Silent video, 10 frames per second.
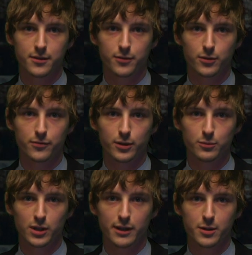the full
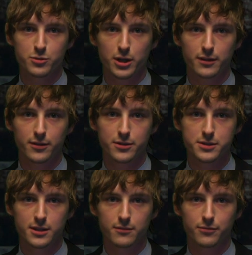film lineup,
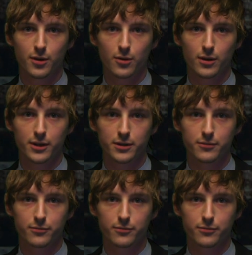trailers, and info on the